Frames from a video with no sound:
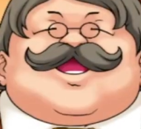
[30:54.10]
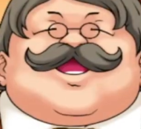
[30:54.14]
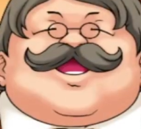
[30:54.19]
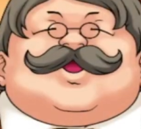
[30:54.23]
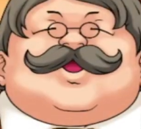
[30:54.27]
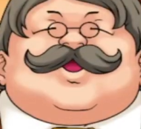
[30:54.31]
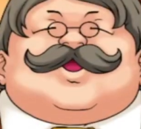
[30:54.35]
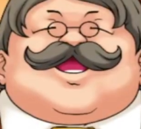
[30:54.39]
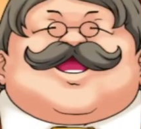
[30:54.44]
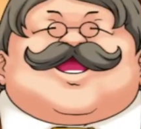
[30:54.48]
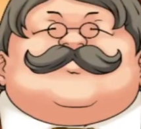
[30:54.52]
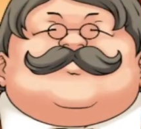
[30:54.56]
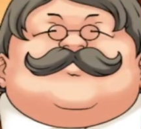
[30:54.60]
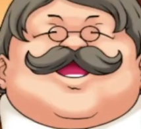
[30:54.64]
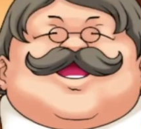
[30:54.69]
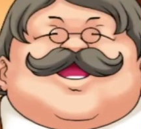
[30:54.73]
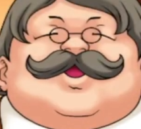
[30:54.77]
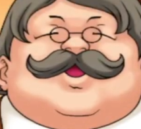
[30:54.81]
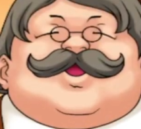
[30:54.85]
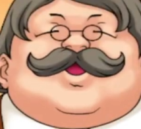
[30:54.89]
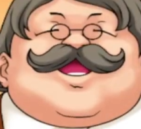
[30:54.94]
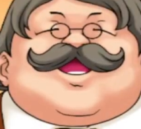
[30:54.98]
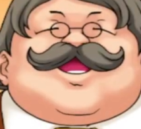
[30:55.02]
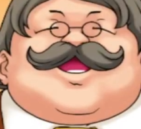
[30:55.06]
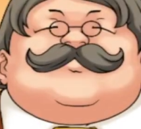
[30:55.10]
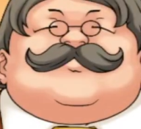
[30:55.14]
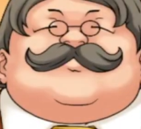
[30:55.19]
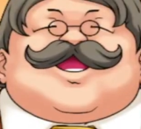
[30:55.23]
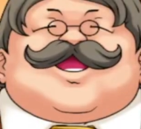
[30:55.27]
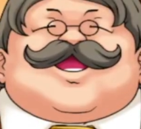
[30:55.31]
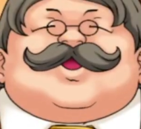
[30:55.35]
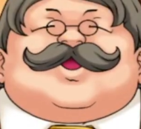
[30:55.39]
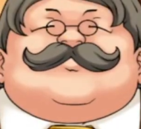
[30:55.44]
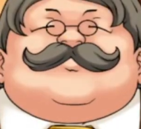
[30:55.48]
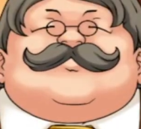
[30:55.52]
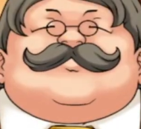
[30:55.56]
If that's the case,
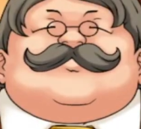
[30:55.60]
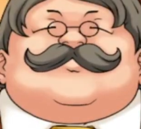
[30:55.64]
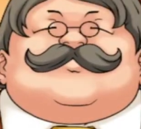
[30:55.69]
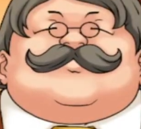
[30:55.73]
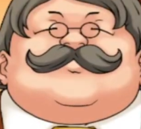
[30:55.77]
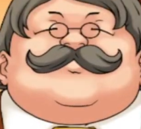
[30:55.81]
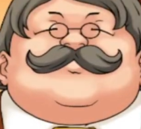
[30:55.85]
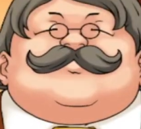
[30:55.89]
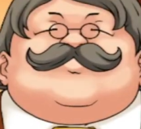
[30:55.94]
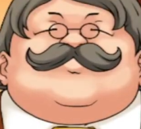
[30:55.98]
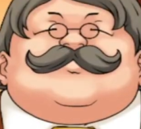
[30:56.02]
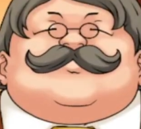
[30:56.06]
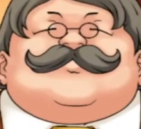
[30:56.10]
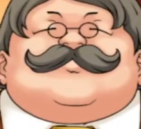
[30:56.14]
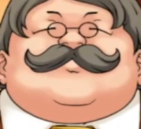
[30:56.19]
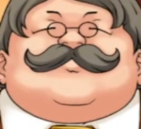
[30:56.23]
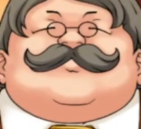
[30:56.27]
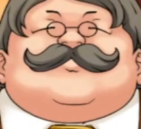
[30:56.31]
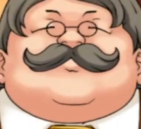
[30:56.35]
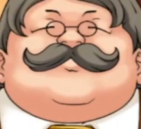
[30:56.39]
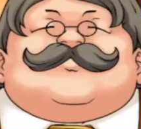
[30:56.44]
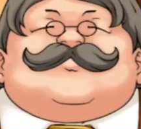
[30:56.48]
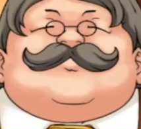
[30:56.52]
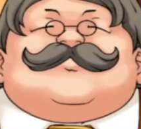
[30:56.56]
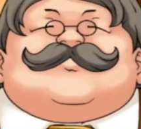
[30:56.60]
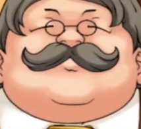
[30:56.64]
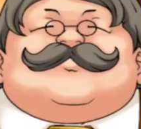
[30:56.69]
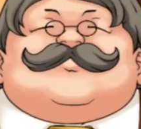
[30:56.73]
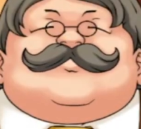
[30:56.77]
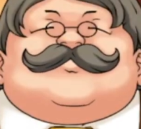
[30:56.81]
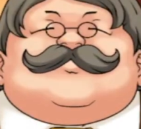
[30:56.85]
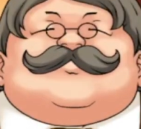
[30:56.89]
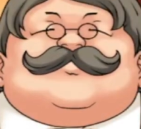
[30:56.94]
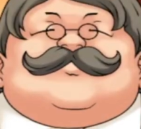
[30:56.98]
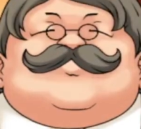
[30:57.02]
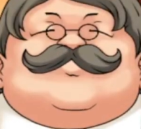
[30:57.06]
then why do you two
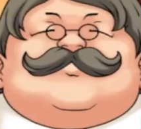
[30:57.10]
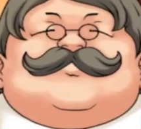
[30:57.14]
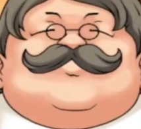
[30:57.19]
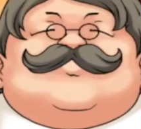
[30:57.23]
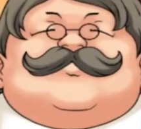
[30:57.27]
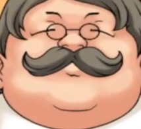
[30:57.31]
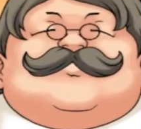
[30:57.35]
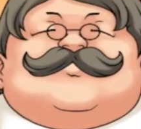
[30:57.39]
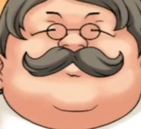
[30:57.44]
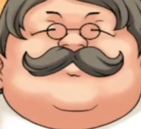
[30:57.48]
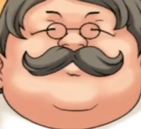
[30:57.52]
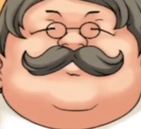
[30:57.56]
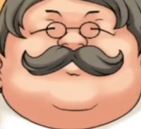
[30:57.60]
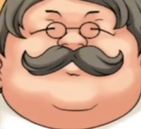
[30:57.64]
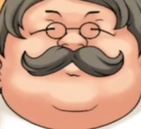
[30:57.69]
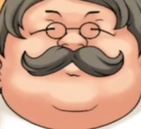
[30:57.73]
look so troubled,